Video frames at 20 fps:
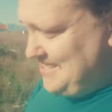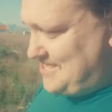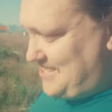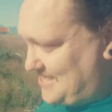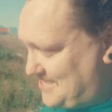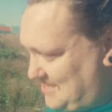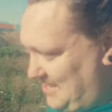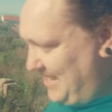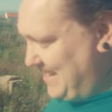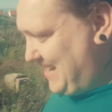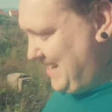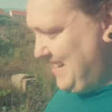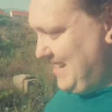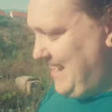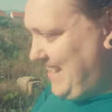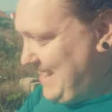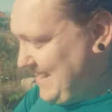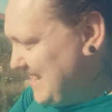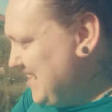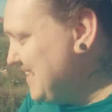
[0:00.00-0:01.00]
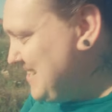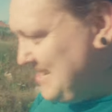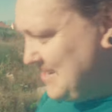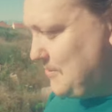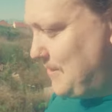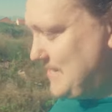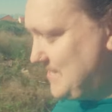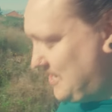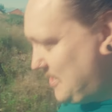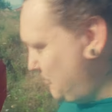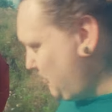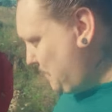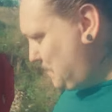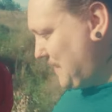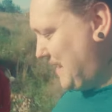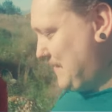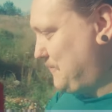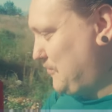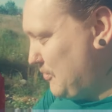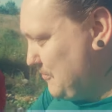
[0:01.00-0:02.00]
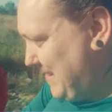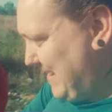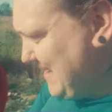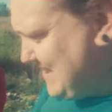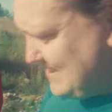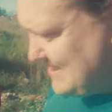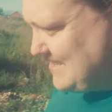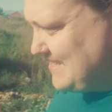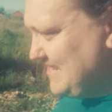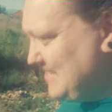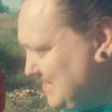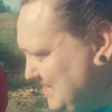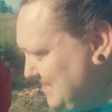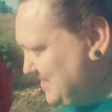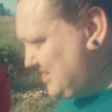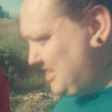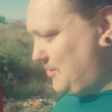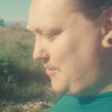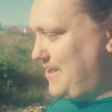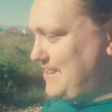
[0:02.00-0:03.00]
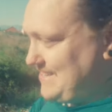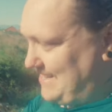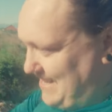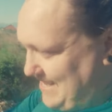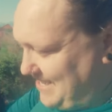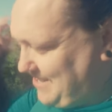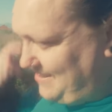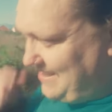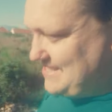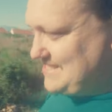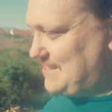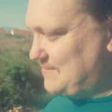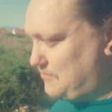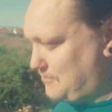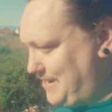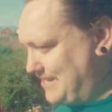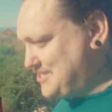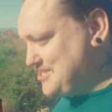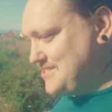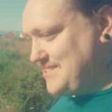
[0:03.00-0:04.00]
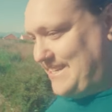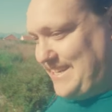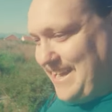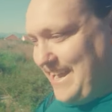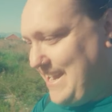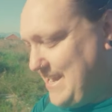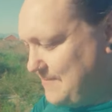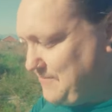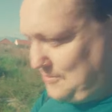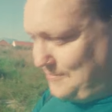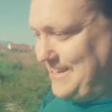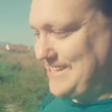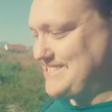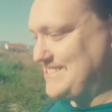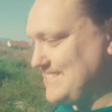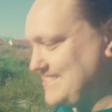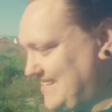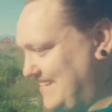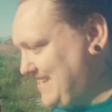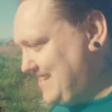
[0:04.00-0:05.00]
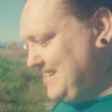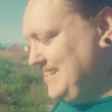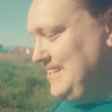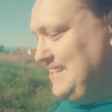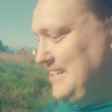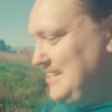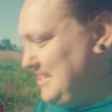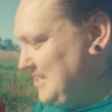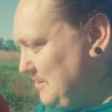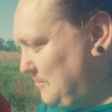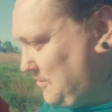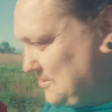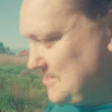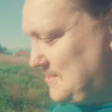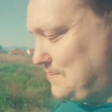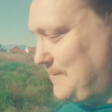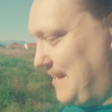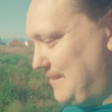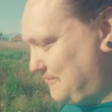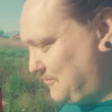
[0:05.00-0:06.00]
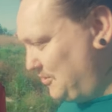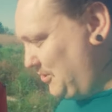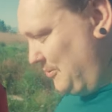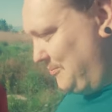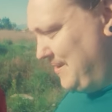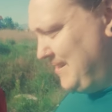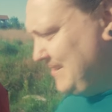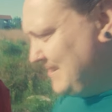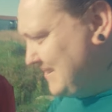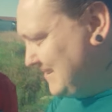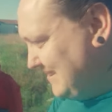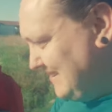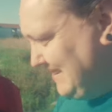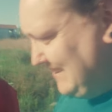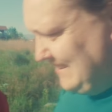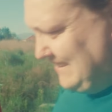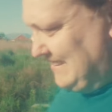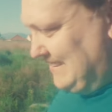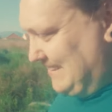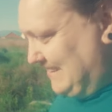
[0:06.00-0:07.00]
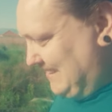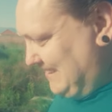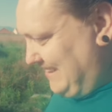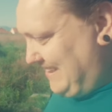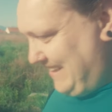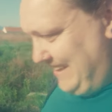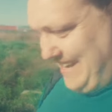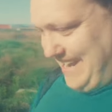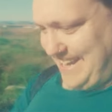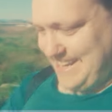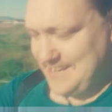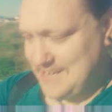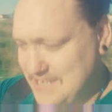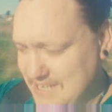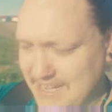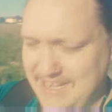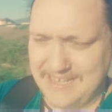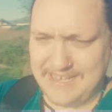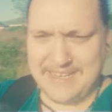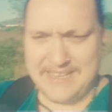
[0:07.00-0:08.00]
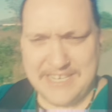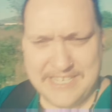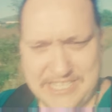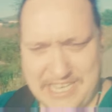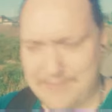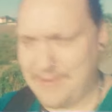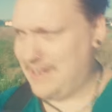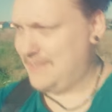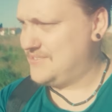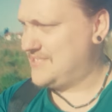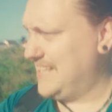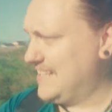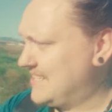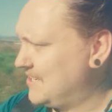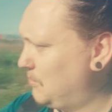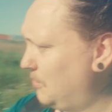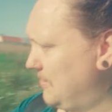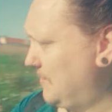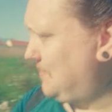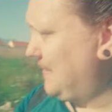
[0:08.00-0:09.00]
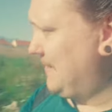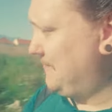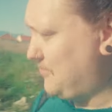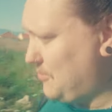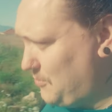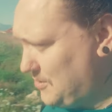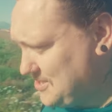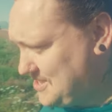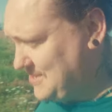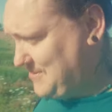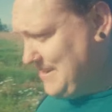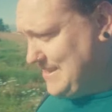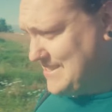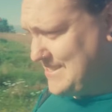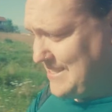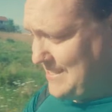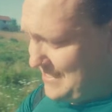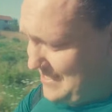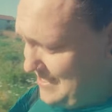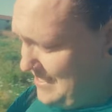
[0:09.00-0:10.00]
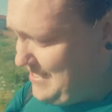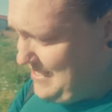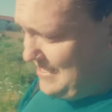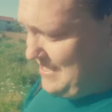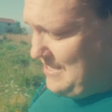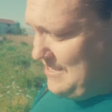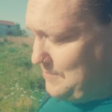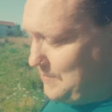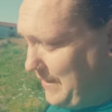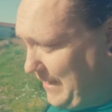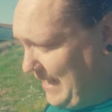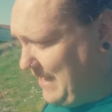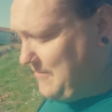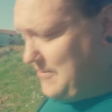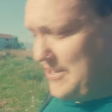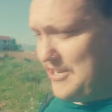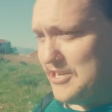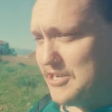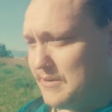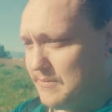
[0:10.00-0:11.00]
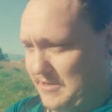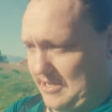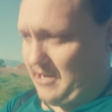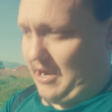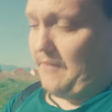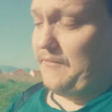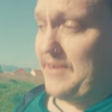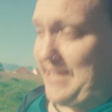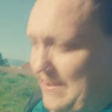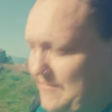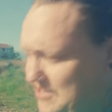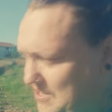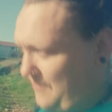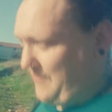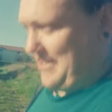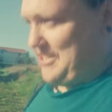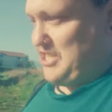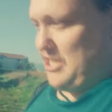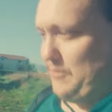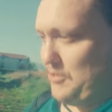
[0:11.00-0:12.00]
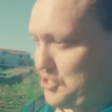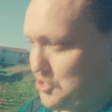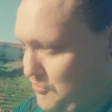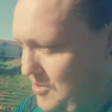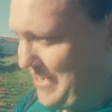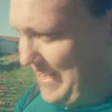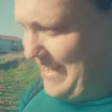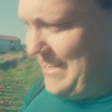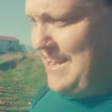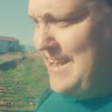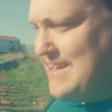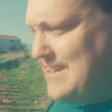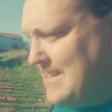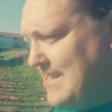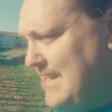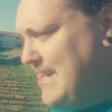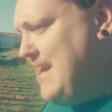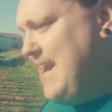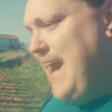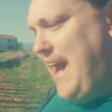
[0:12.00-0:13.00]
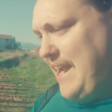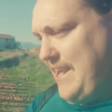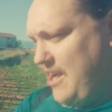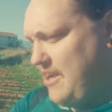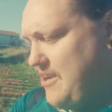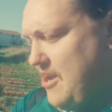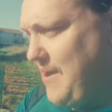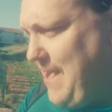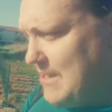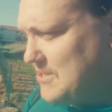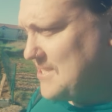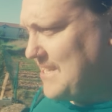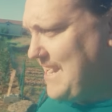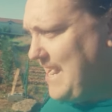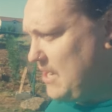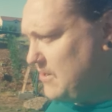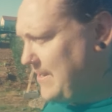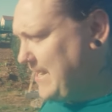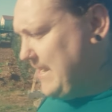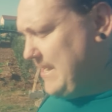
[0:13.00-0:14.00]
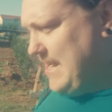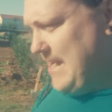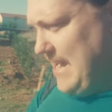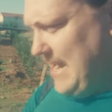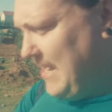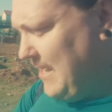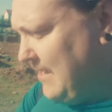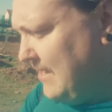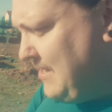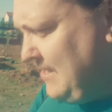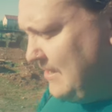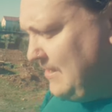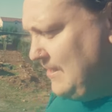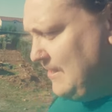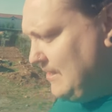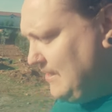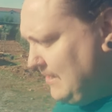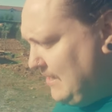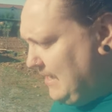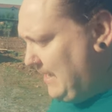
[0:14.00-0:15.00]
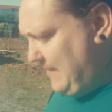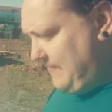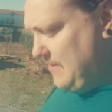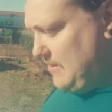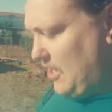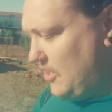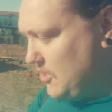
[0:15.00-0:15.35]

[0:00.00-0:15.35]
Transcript: just like, hey, we don't know what platform it is. No idea, go and ask information center. Hey, information center, what's the platform? You know, she might have said what the platform was to us, But even given the fact she was shrugging, and I know how to count in the